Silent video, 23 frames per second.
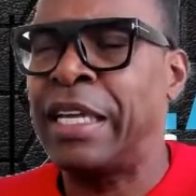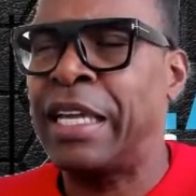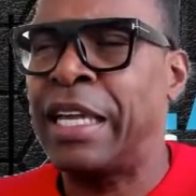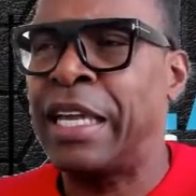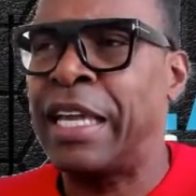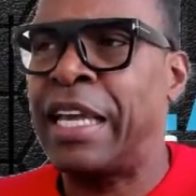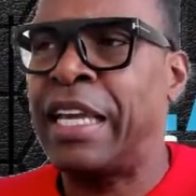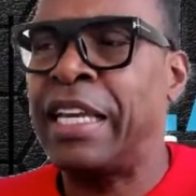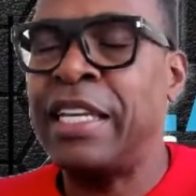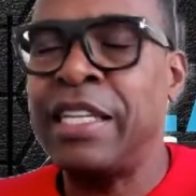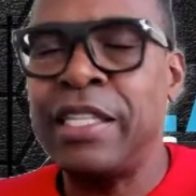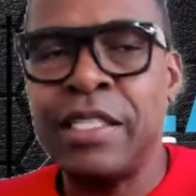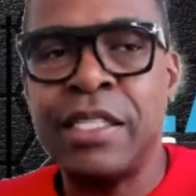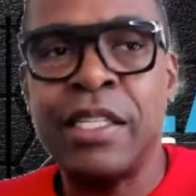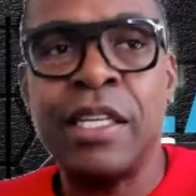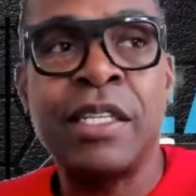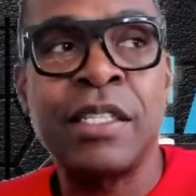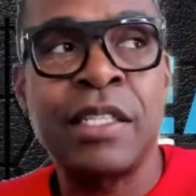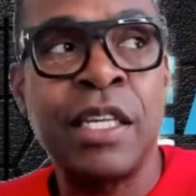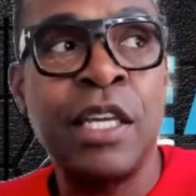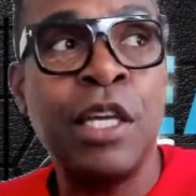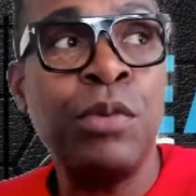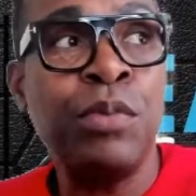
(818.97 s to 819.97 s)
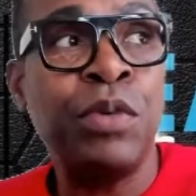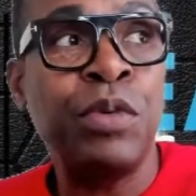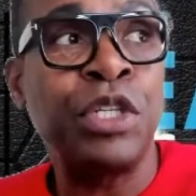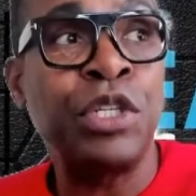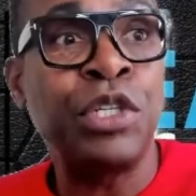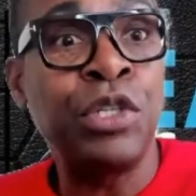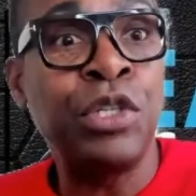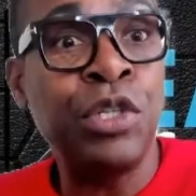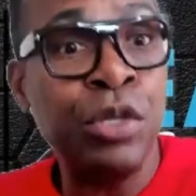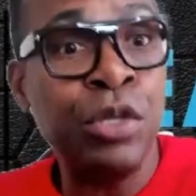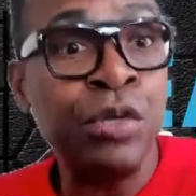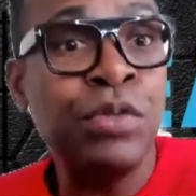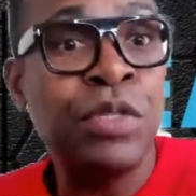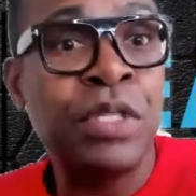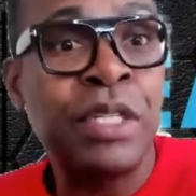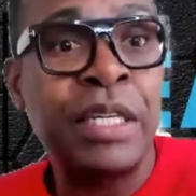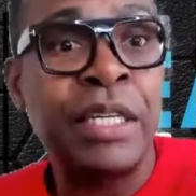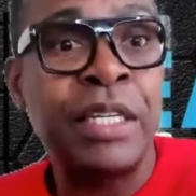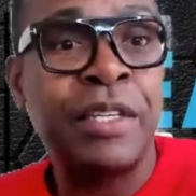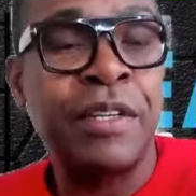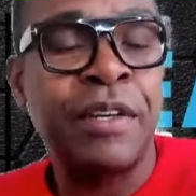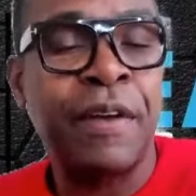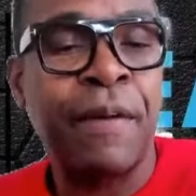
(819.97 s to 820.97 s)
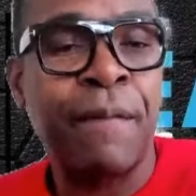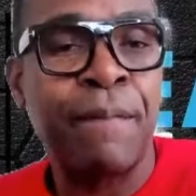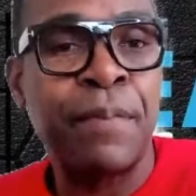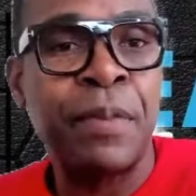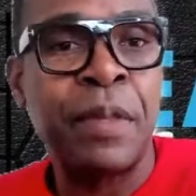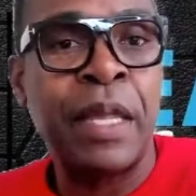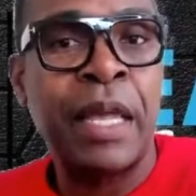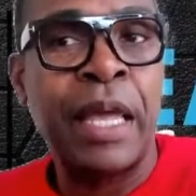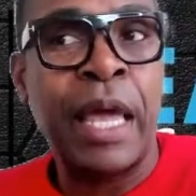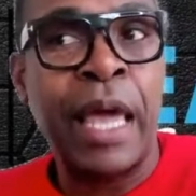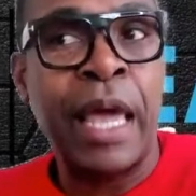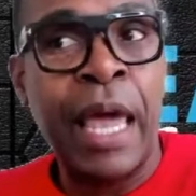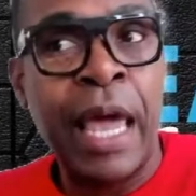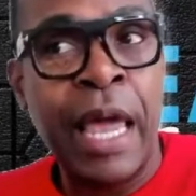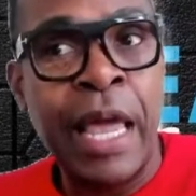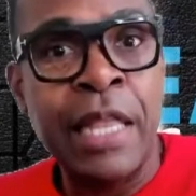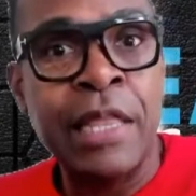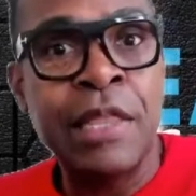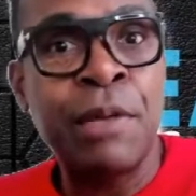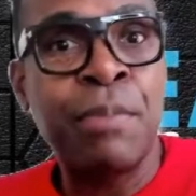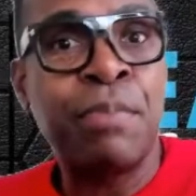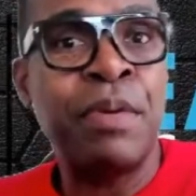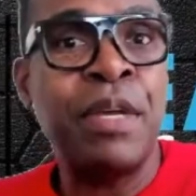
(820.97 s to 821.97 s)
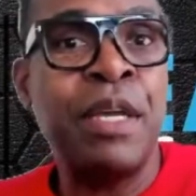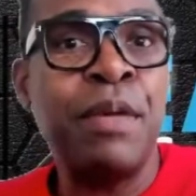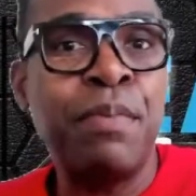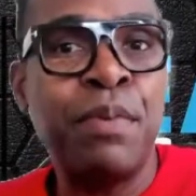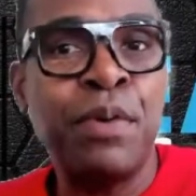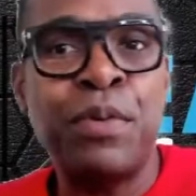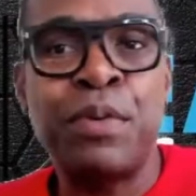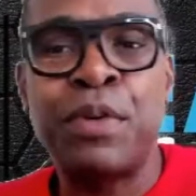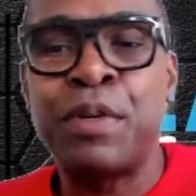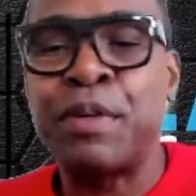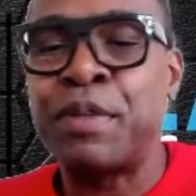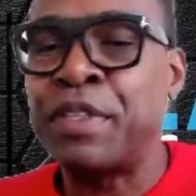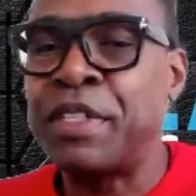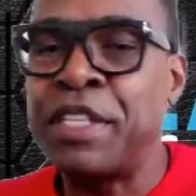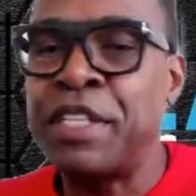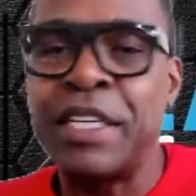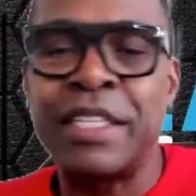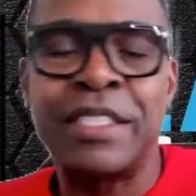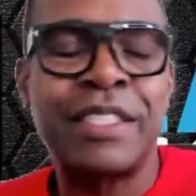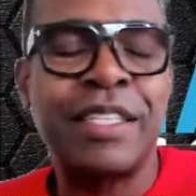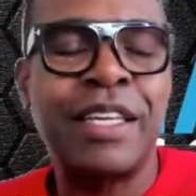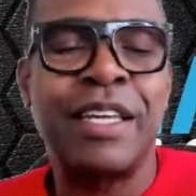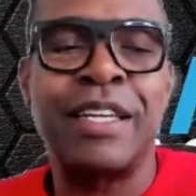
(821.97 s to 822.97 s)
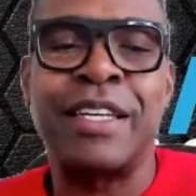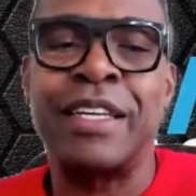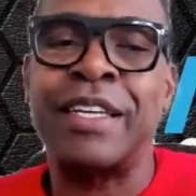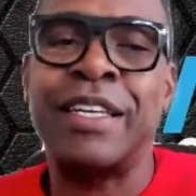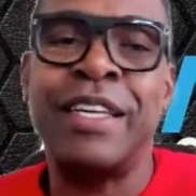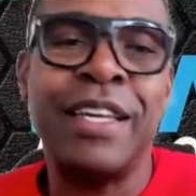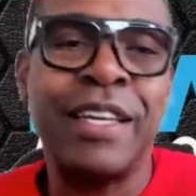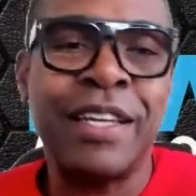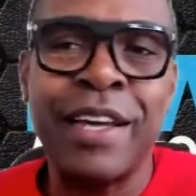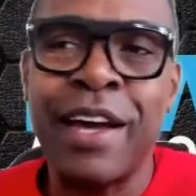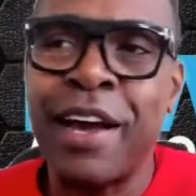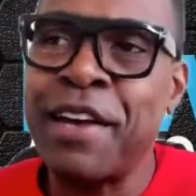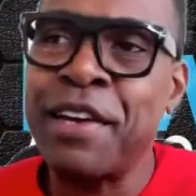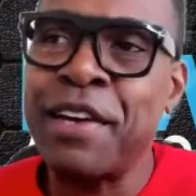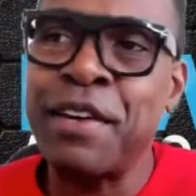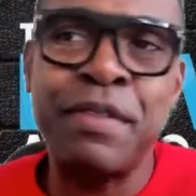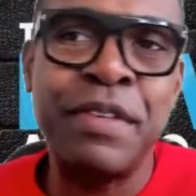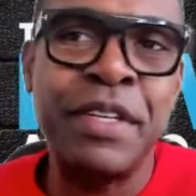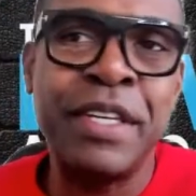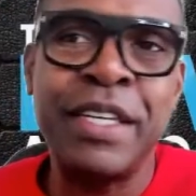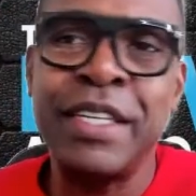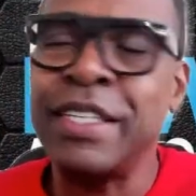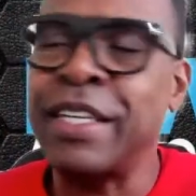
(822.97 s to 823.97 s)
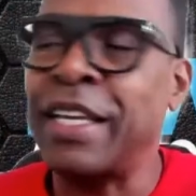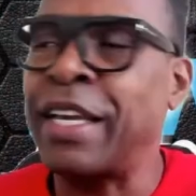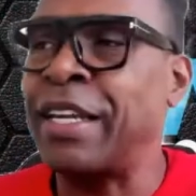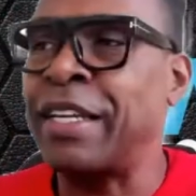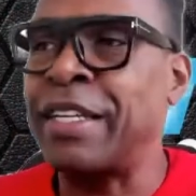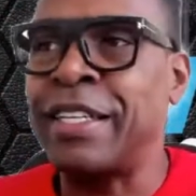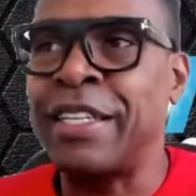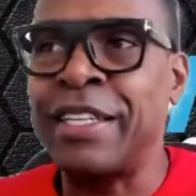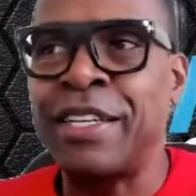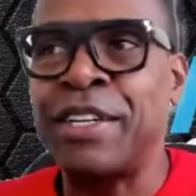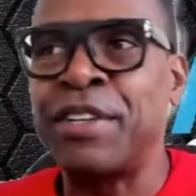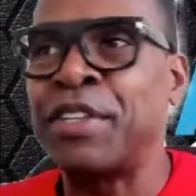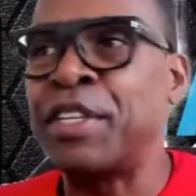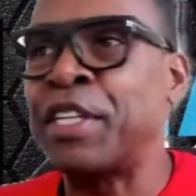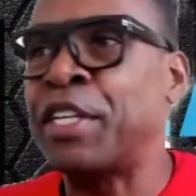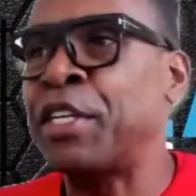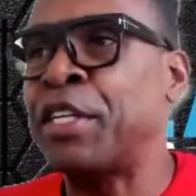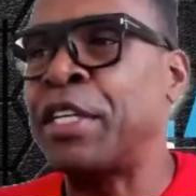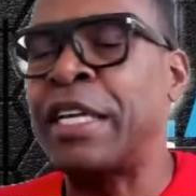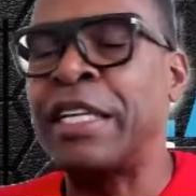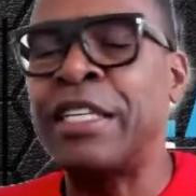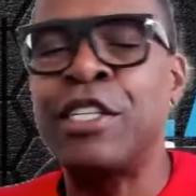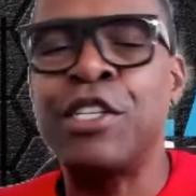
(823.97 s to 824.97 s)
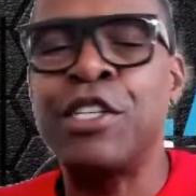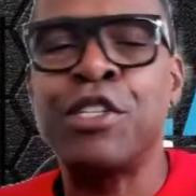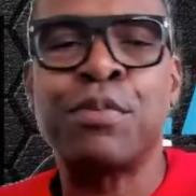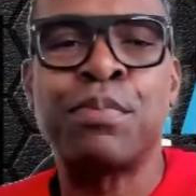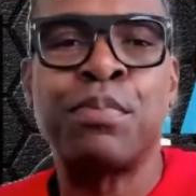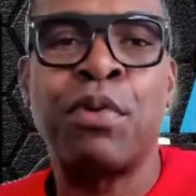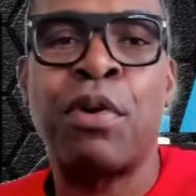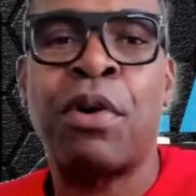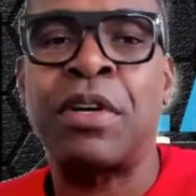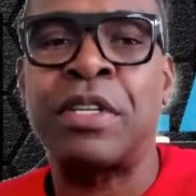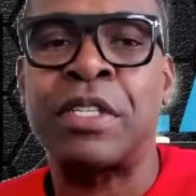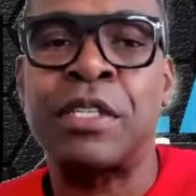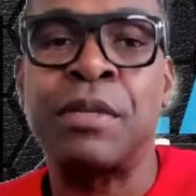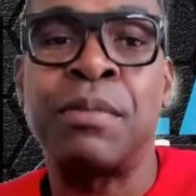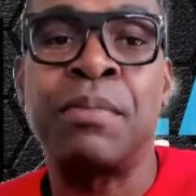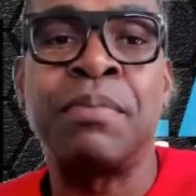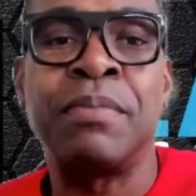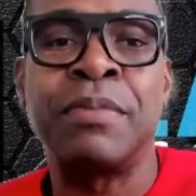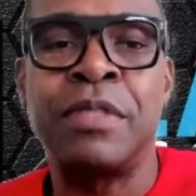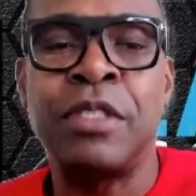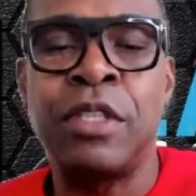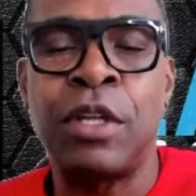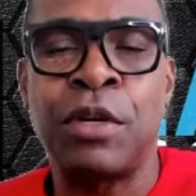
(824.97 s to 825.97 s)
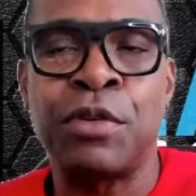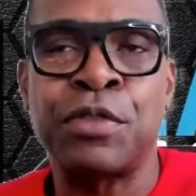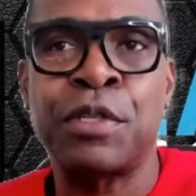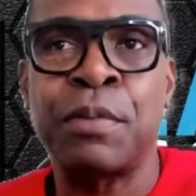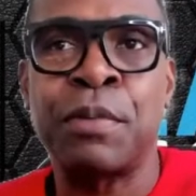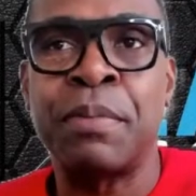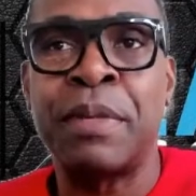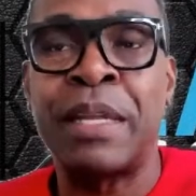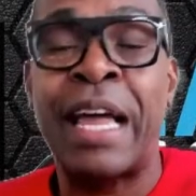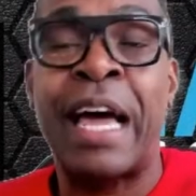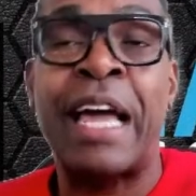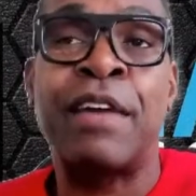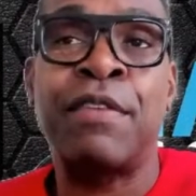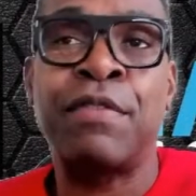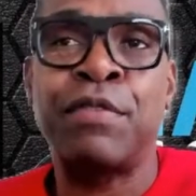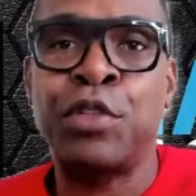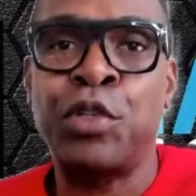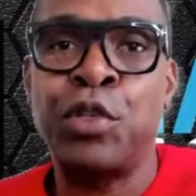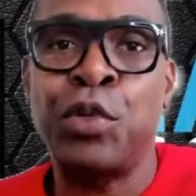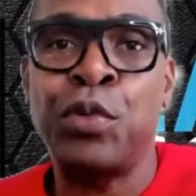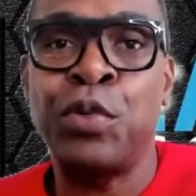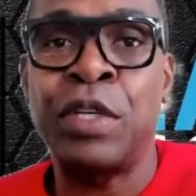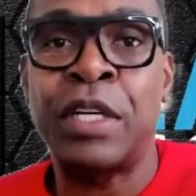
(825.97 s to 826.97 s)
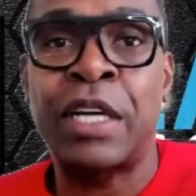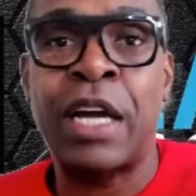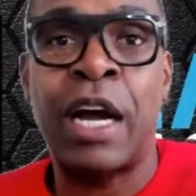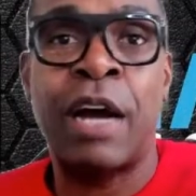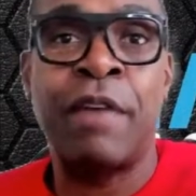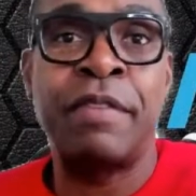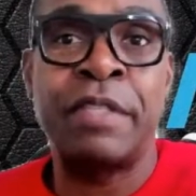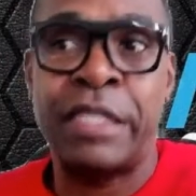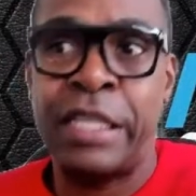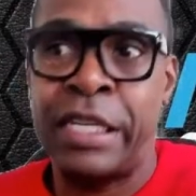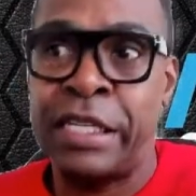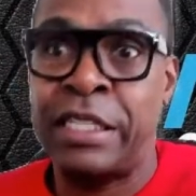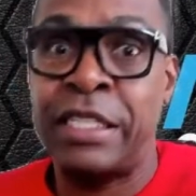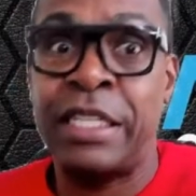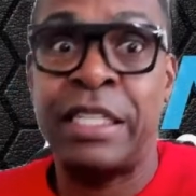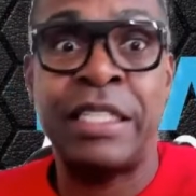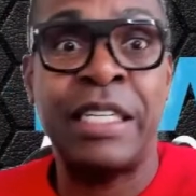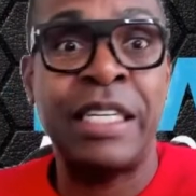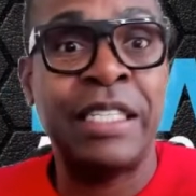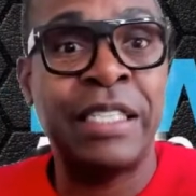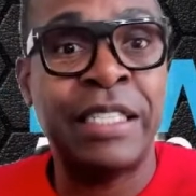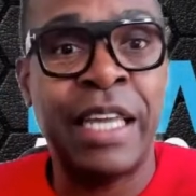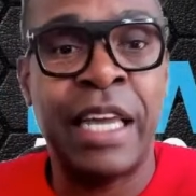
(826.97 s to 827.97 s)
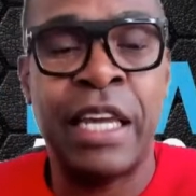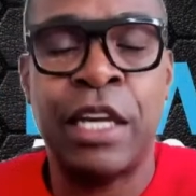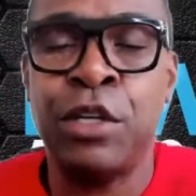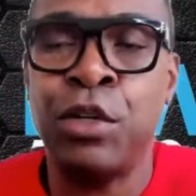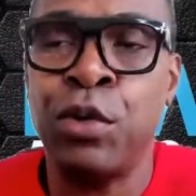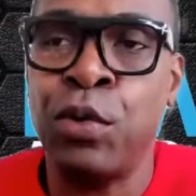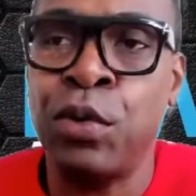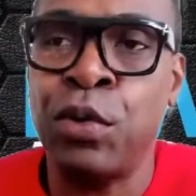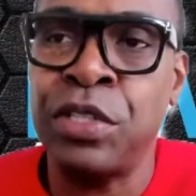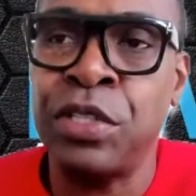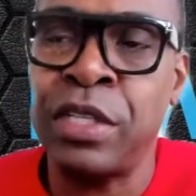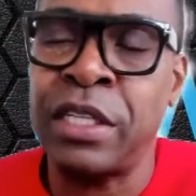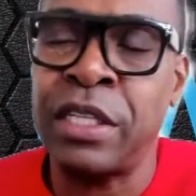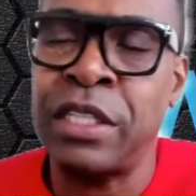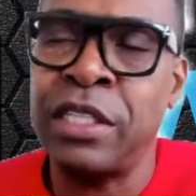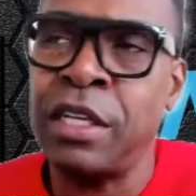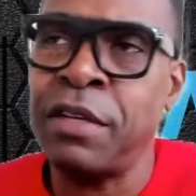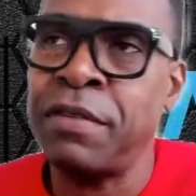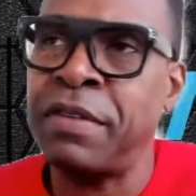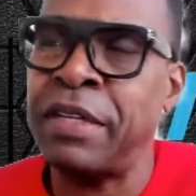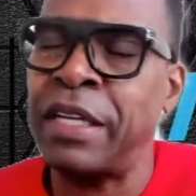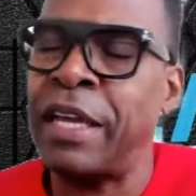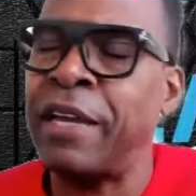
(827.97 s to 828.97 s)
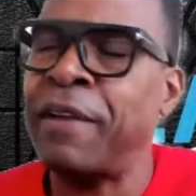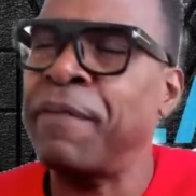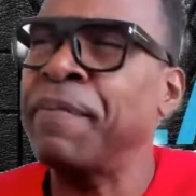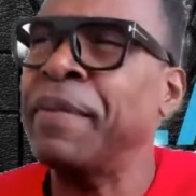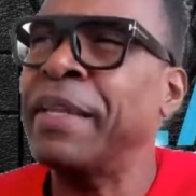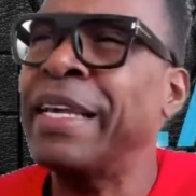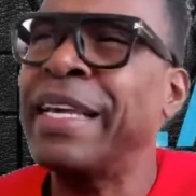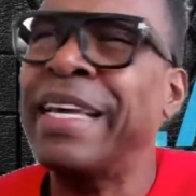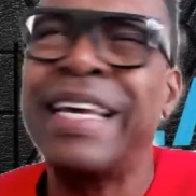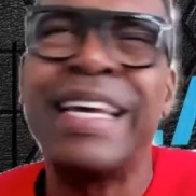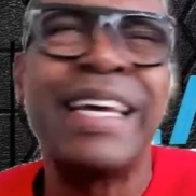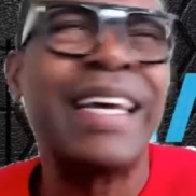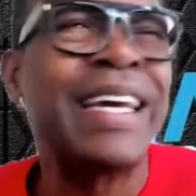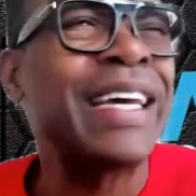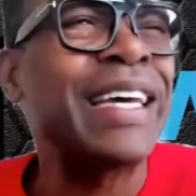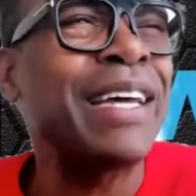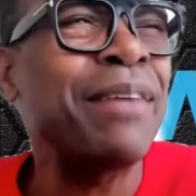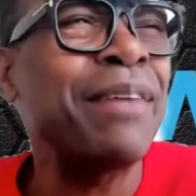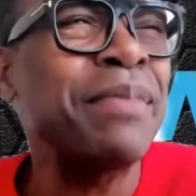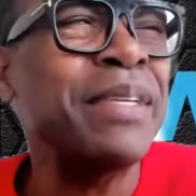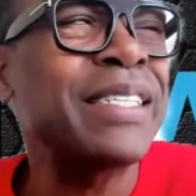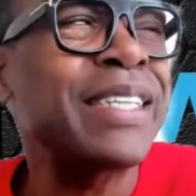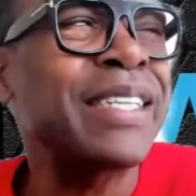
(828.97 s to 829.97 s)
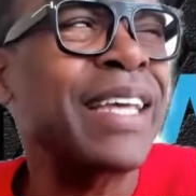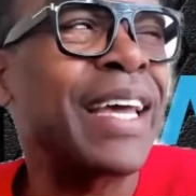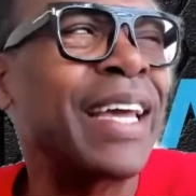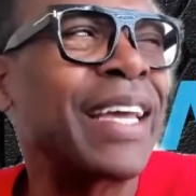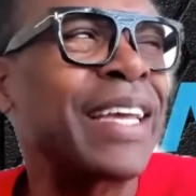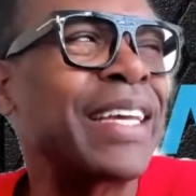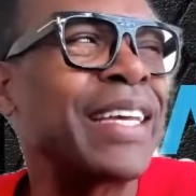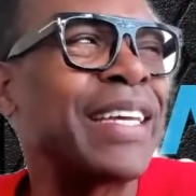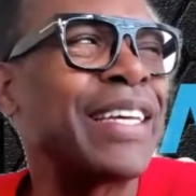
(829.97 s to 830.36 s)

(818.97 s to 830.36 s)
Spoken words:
he says he would use it, and the people would just get a kick out of it. And, it just brought some life to the conversation as he's taking orders at Chick-fil-A. I'm just like,